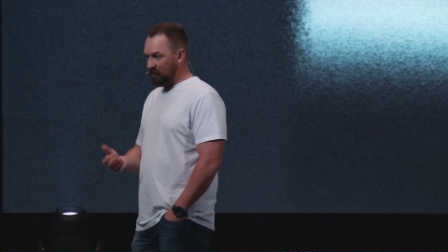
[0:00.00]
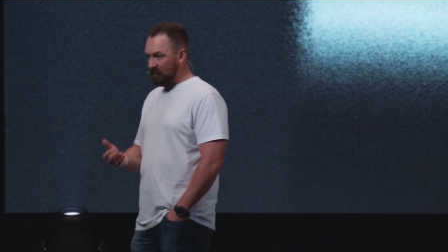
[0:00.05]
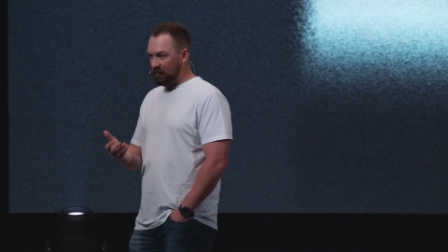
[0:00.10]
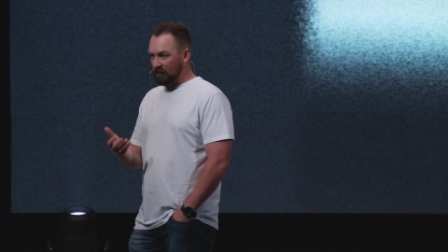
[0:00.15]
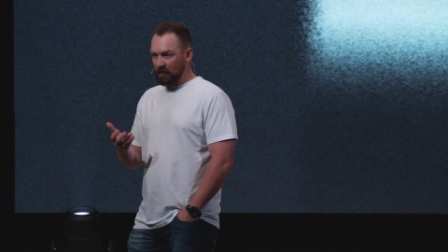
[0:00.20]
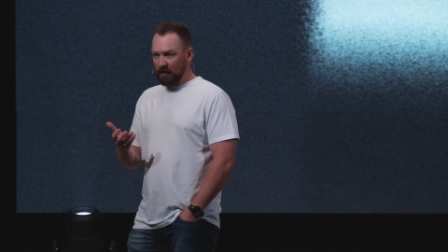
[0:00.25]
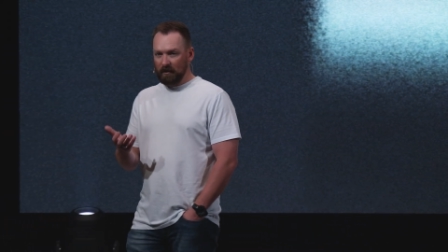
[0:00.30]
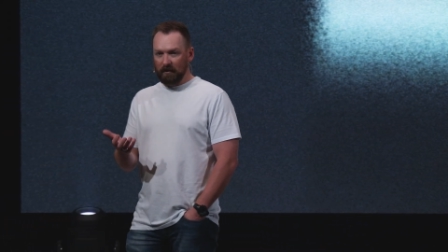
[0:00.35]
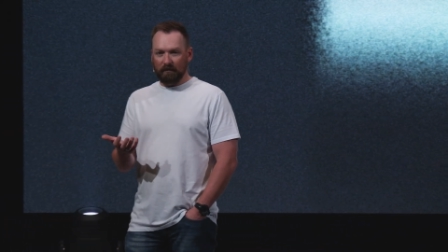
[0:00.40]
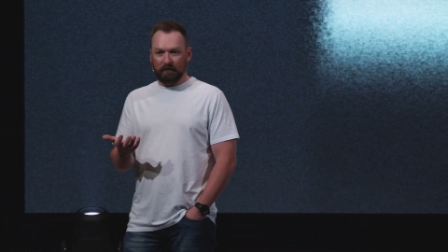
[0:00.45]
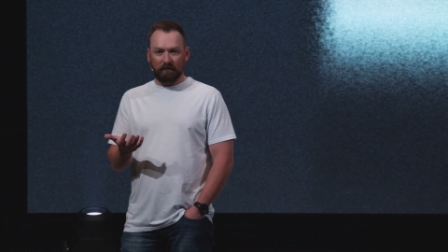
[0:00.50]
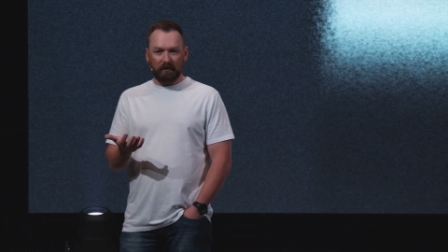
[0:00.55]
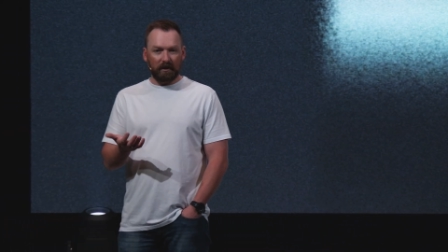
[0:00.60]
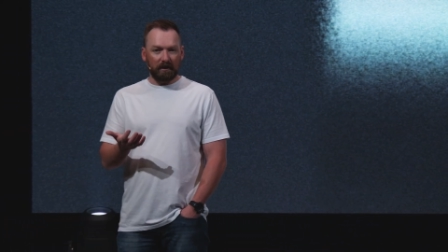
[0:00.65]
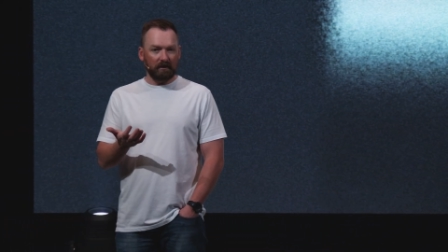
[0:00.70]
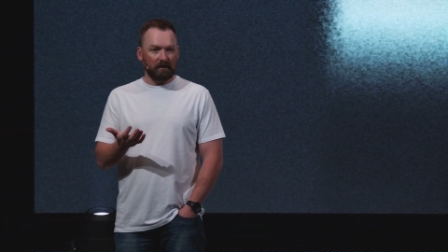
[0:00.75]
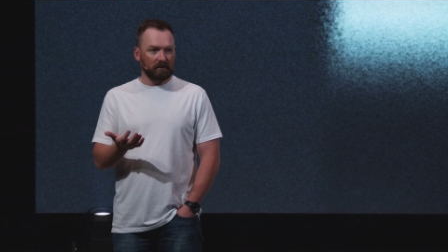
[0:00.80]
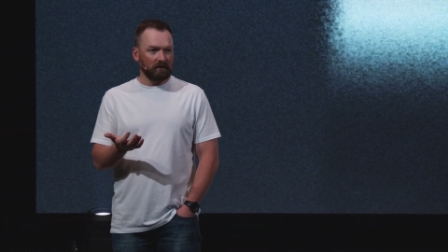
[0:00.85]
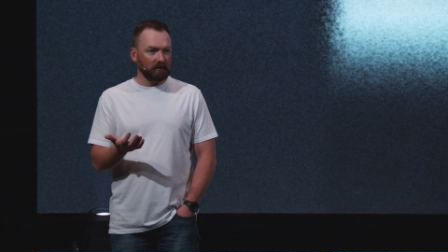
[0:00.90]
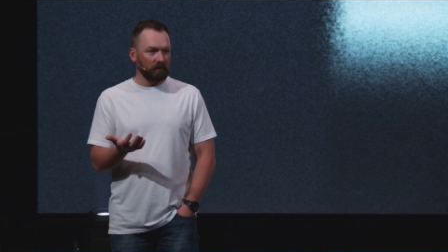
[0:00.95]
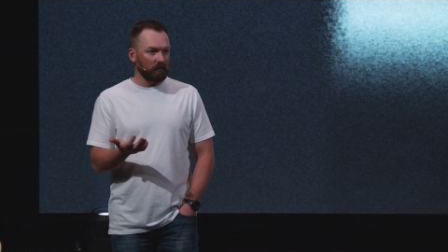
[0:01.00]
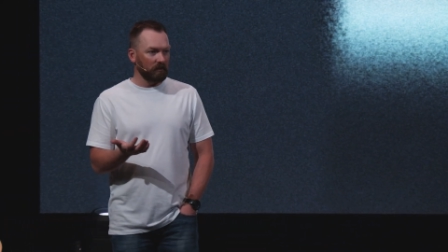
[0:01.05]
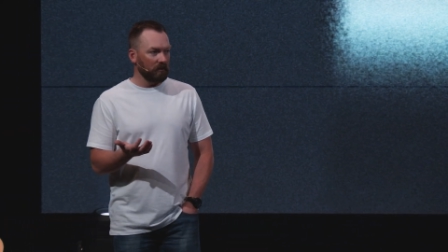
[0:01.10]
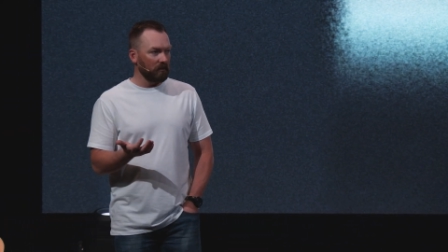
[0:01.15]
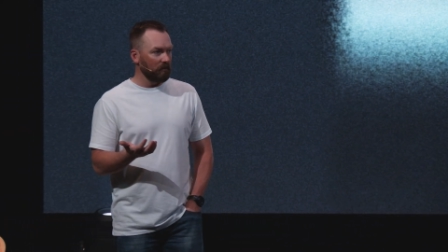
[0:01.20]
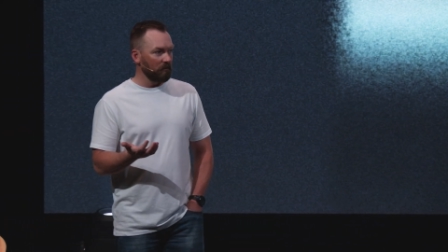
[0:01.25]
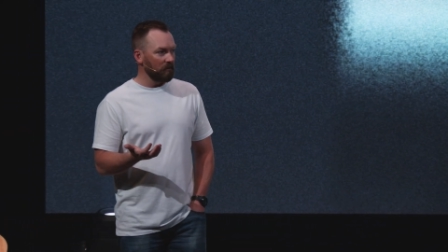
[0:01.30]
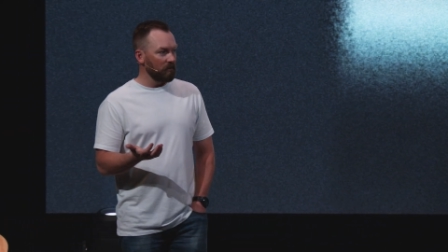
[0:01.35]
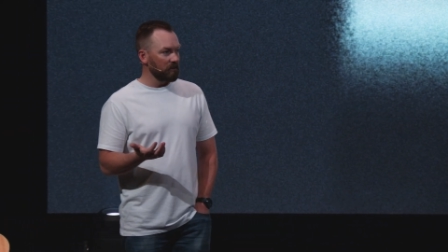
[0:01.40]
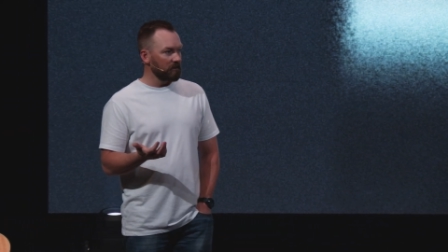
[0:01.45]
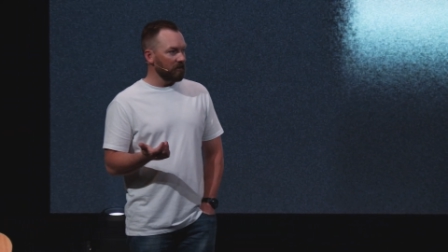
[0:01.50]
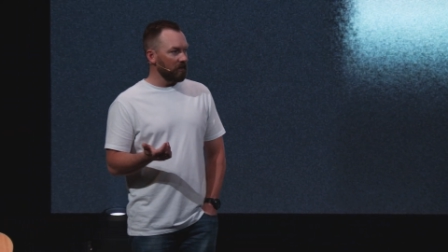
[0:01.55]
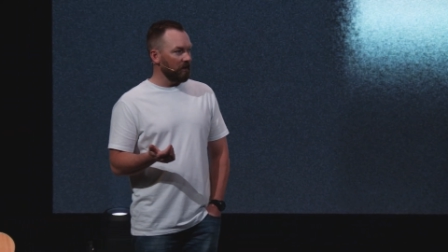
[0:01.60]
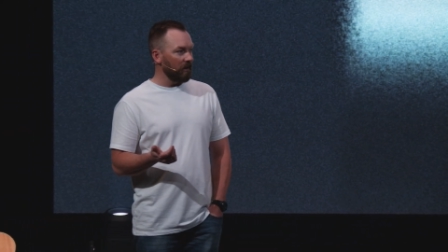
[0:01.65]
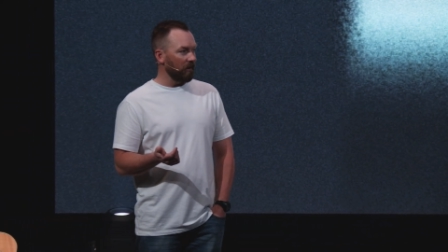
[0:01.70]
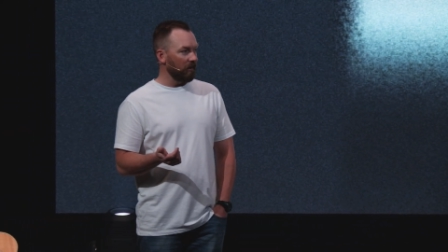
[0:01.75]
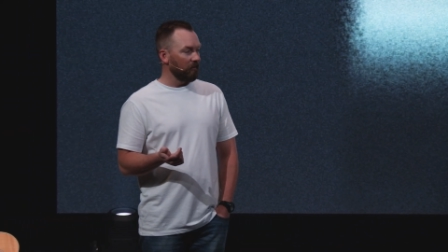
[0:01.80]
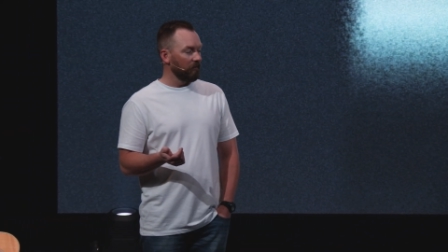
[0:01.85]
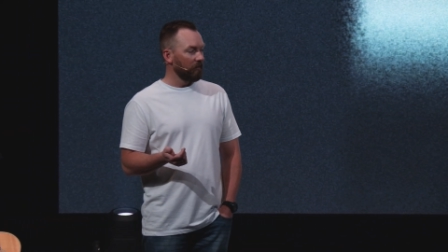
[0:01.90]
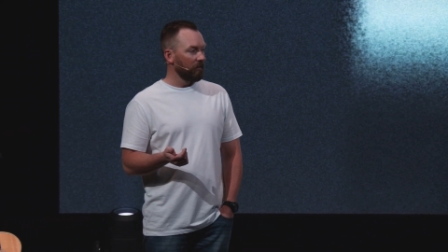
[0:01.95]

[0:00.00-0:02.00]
really feel like this is what the Lord is saying.